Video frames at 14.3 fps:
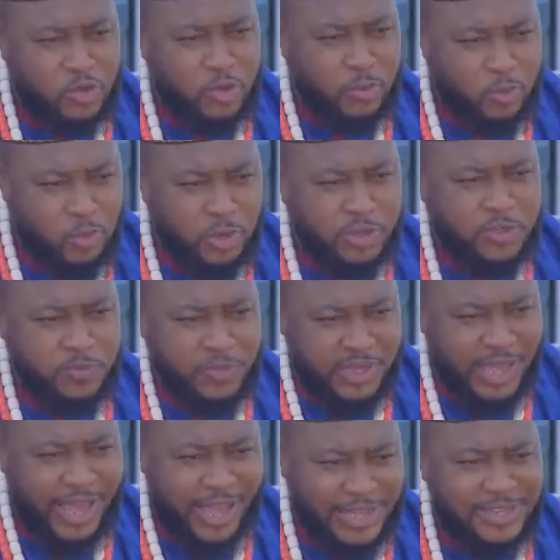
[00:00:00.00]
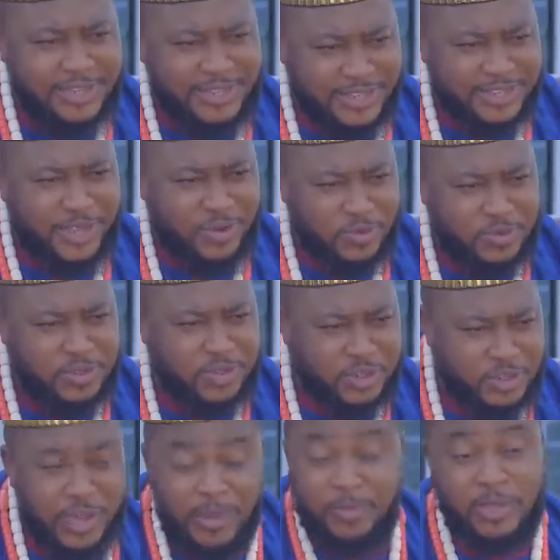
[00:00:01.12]
know someone is behind this
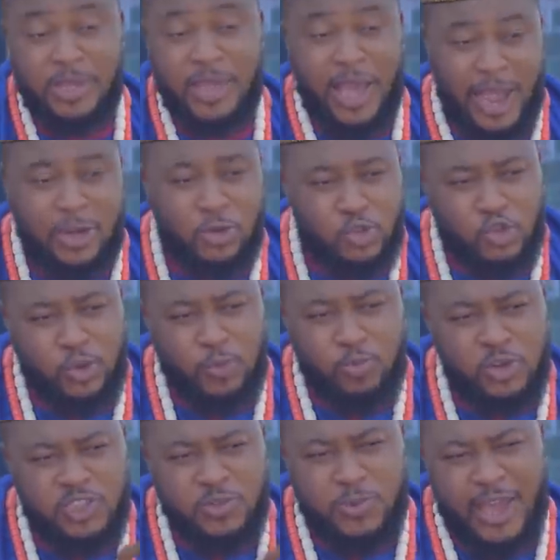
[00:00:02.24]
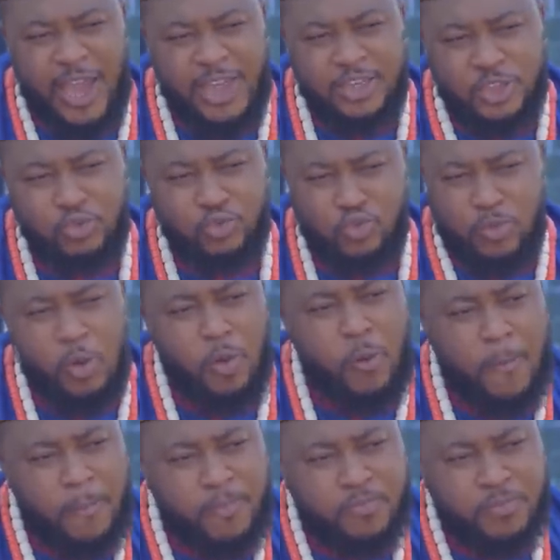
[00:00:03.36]
accusation. I mean, I know someone is behind this rumor.
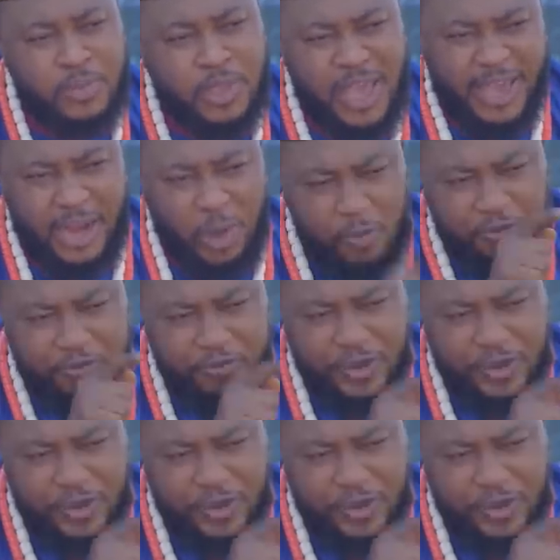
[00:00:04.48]
And I will